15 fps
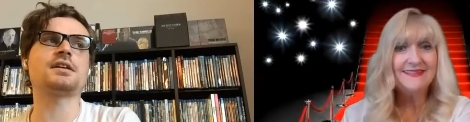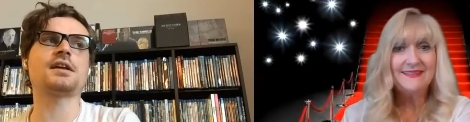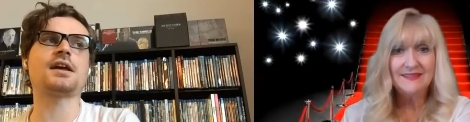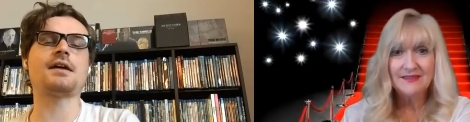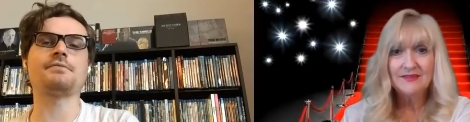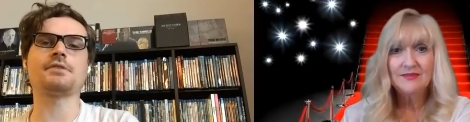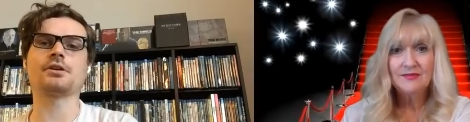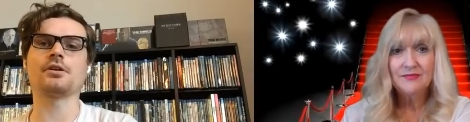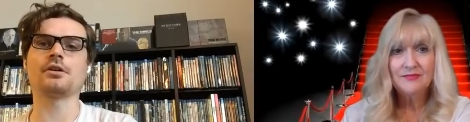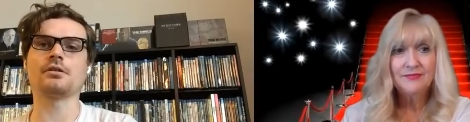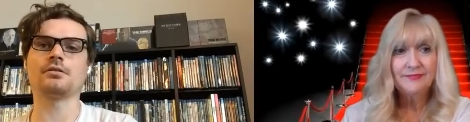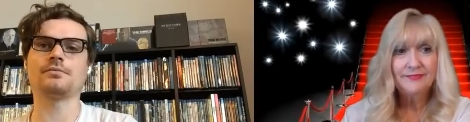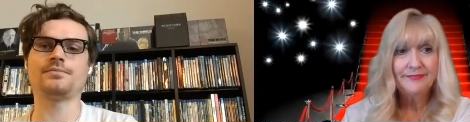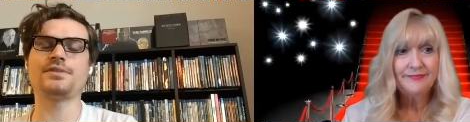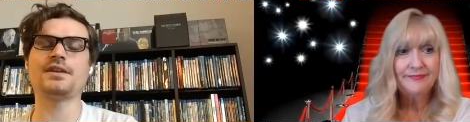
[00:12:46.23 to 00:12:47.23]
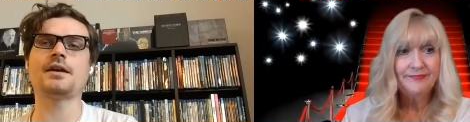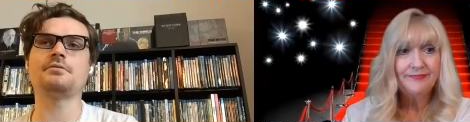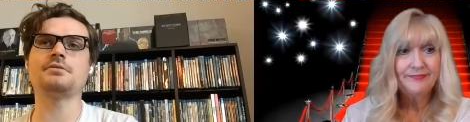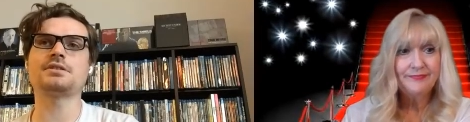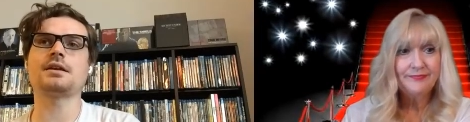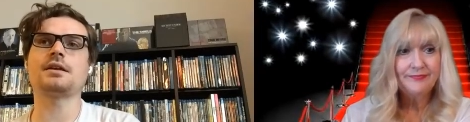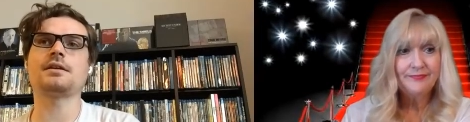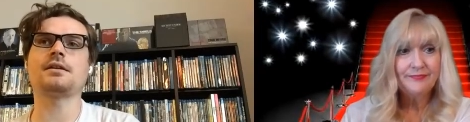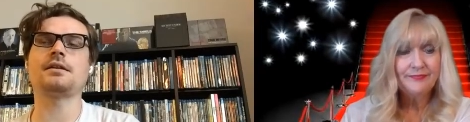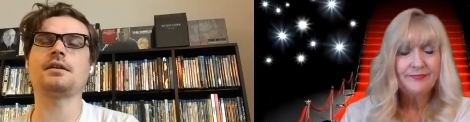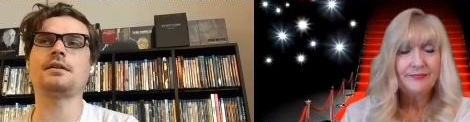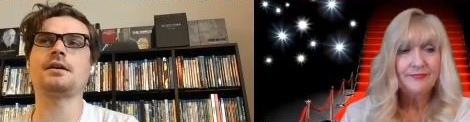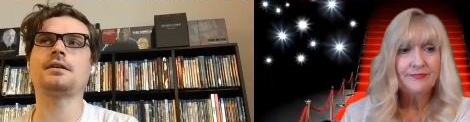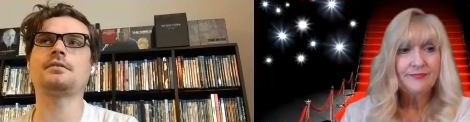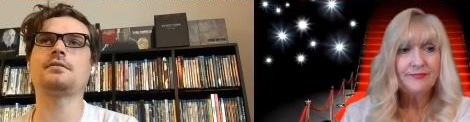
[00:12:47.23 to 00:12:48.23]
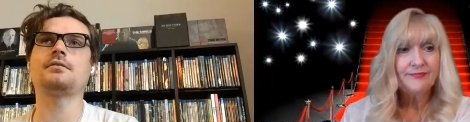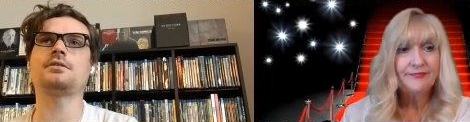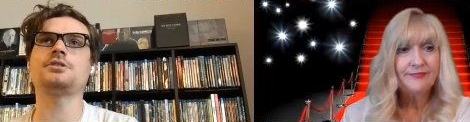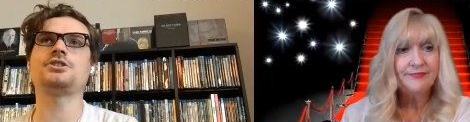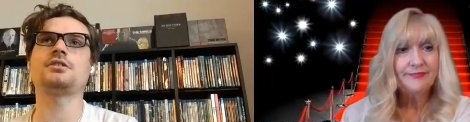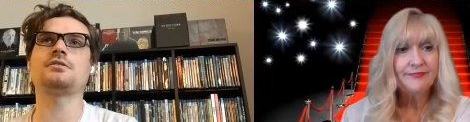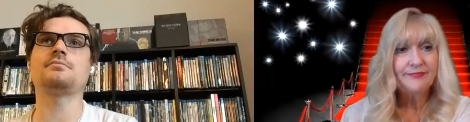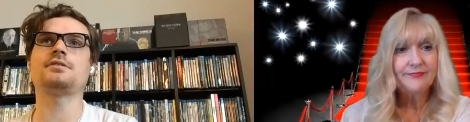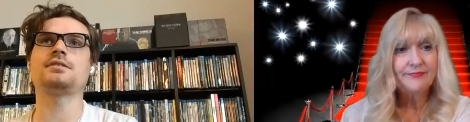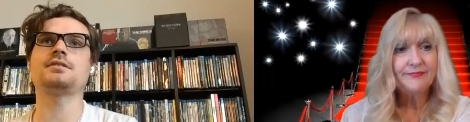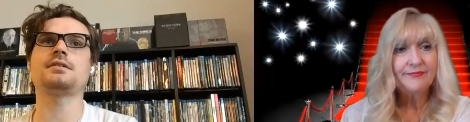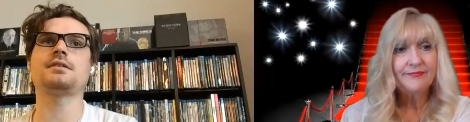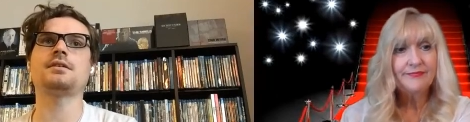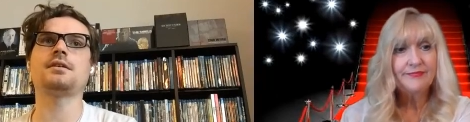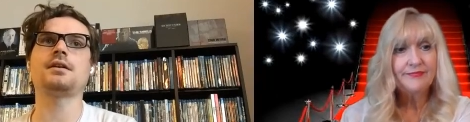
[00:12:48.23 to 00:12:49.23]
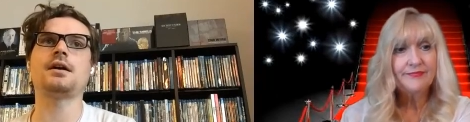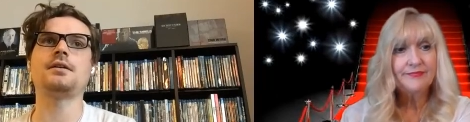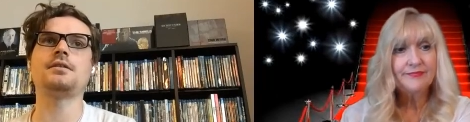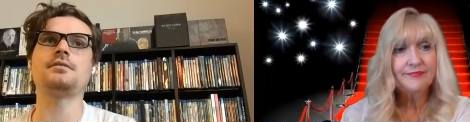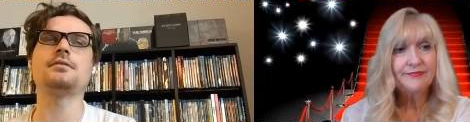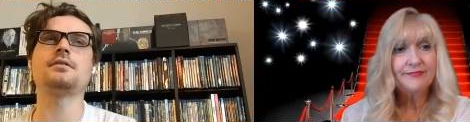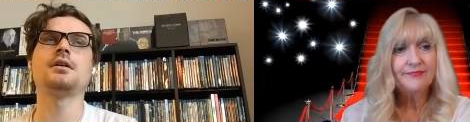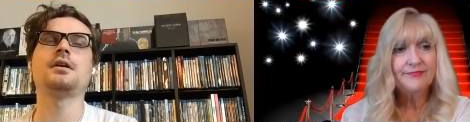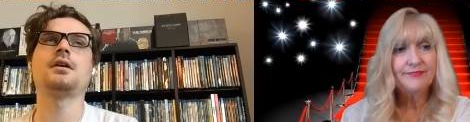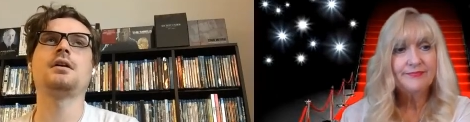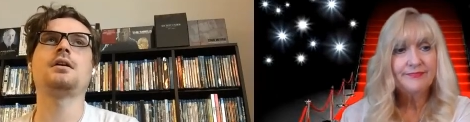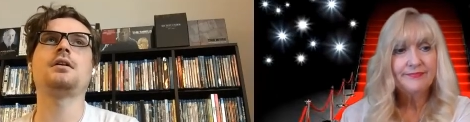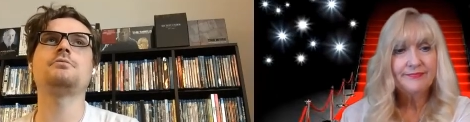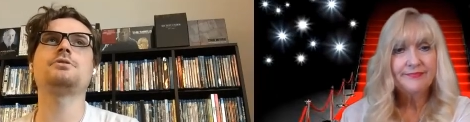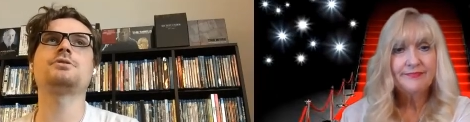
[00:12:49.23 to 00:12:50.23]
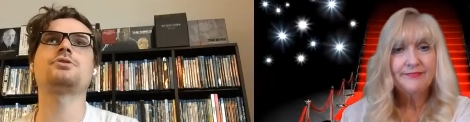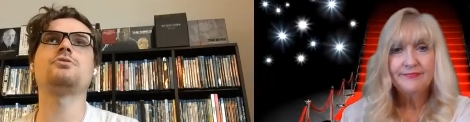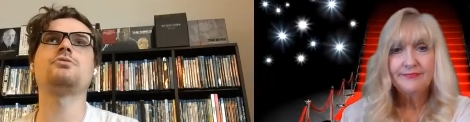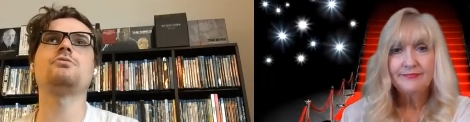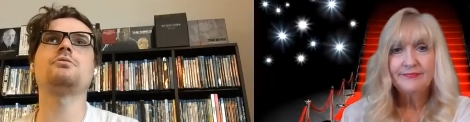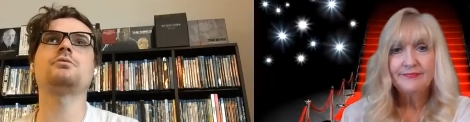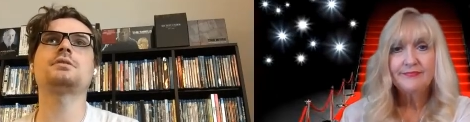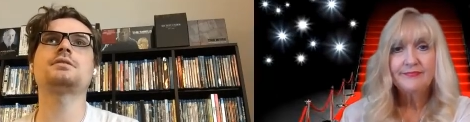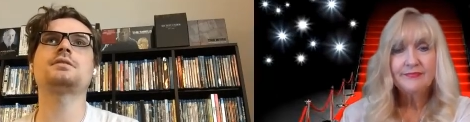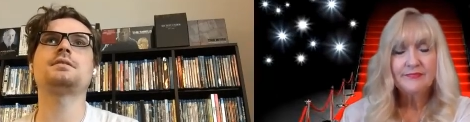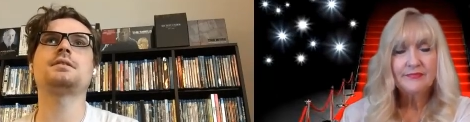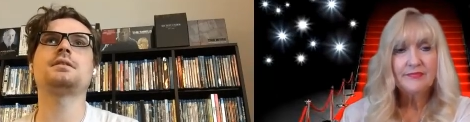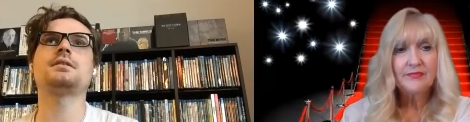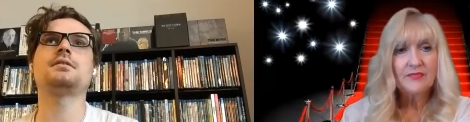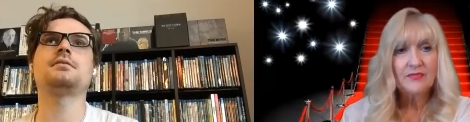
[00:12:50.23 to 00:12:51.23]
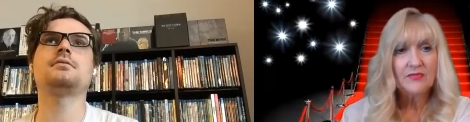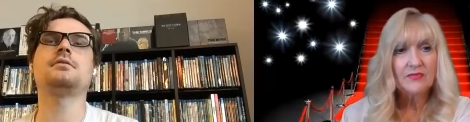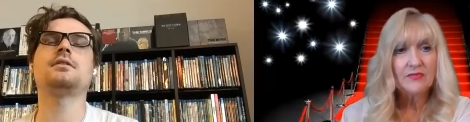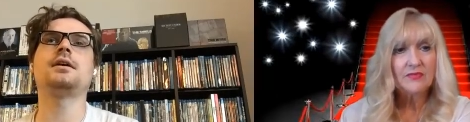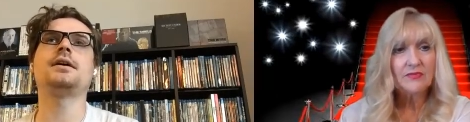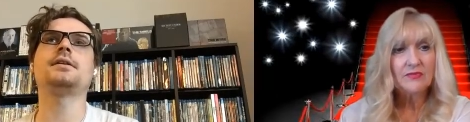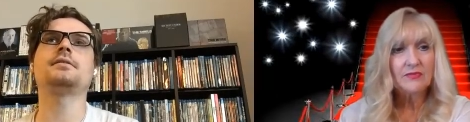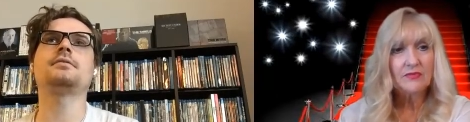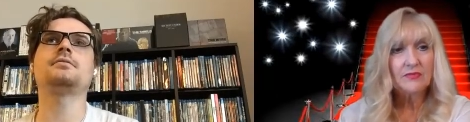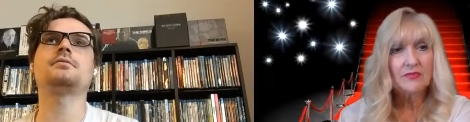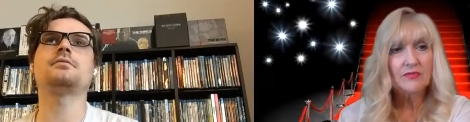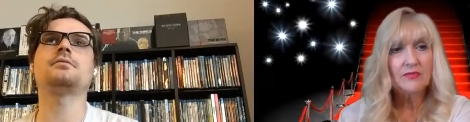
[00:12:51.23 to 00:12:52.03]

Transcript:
Speaker 1: think having her, yeah, it was like it, it added a legitimacy, and it was cool to see like